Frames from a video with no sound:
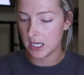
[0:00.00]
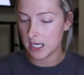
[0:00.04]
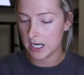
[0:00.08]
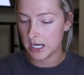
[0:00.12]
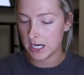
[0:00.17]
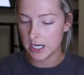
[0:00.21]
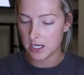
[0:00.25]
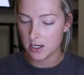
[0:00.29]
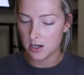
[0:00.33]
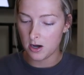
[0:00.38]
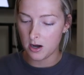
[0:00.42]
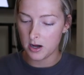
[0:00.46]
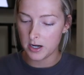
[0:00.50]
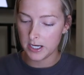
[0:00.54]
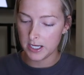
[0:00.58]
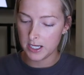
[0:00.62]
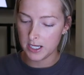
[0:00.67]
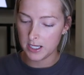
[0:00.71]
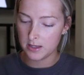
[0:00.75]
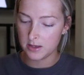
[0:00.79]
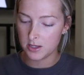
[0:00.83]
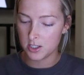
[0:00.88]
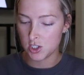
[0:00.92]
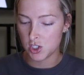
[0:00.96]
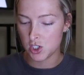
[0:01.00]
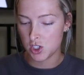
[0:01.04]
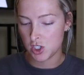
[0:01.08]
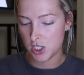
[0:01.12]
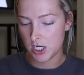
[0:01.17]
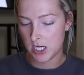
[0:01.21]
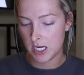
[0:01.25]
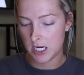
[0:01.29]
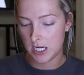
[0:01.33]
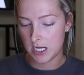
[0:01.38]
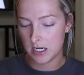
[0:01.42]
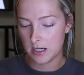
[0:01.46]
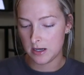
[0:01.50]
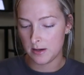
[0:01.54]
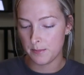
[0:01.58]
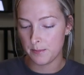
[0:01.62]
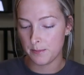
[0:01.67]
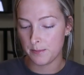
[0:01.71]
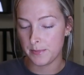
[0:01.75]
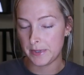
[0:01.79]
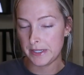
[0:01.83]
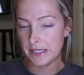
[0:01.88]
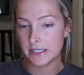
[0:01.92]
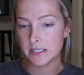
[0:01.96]
And I got it in the shade
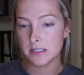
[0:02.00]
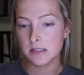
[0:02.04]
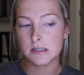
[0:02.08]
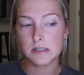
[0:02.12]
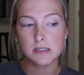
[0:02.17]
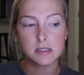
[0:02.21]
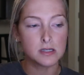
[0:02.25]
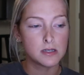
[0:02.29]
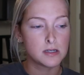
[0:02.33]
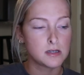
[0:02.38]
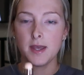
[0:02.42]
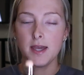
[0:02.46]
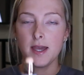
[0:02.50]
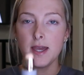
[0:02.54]
Bisque.